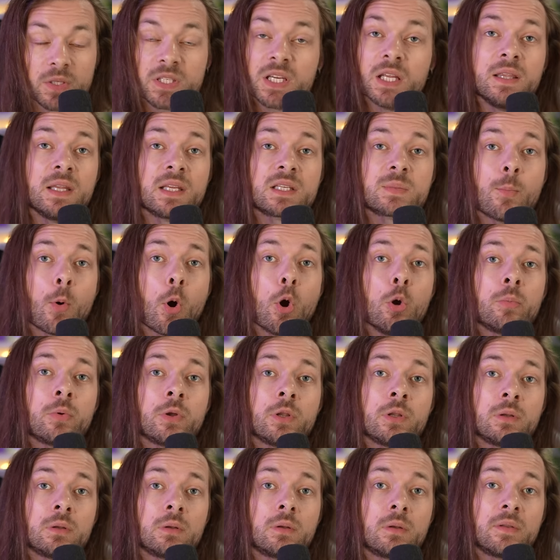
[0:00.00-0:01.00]
was in this
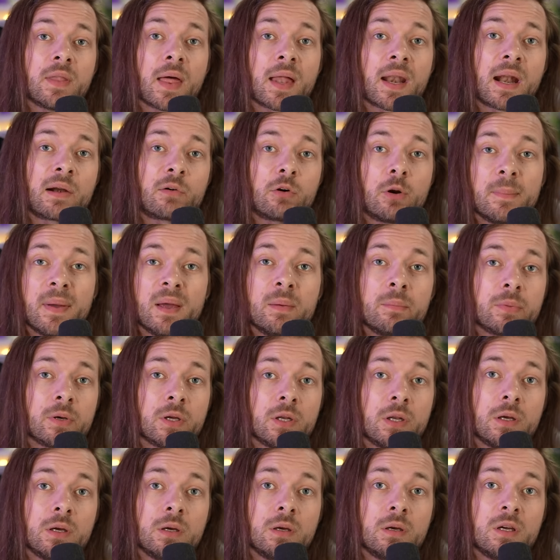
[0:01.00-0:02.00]
moment that I
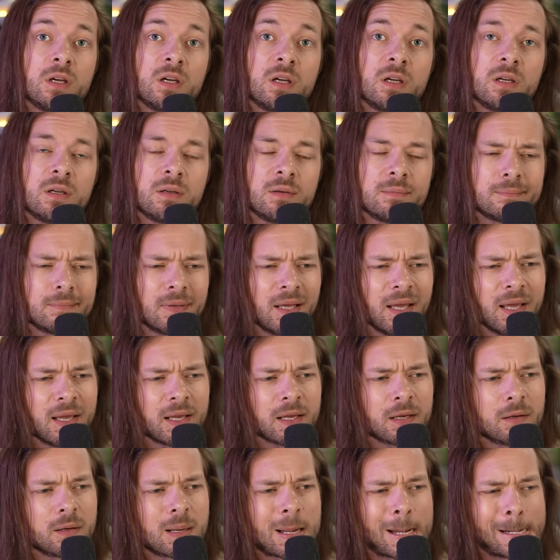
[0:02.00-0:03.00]
remembered,
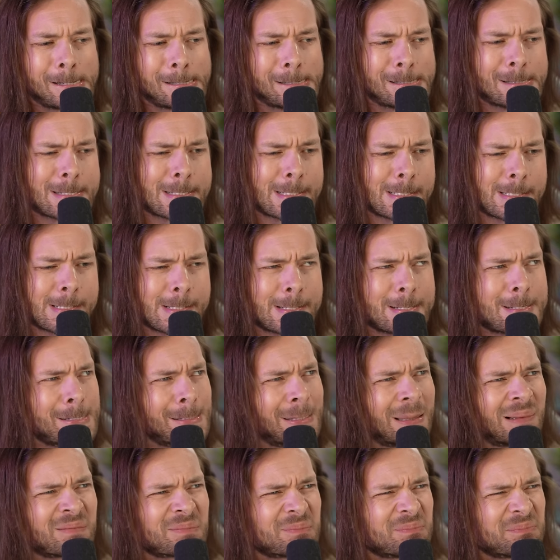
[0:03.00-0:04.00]
hey,
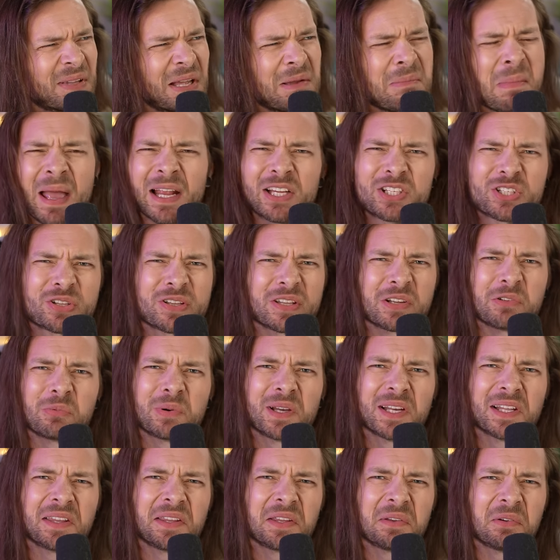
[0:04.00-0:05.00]
I'm actually
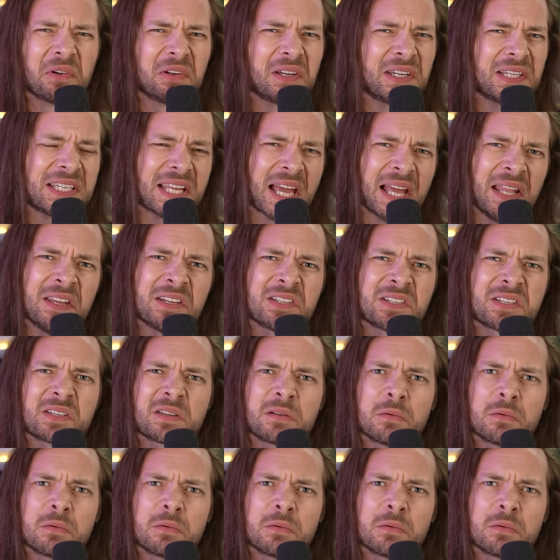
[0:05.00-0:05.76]
really good at tennis.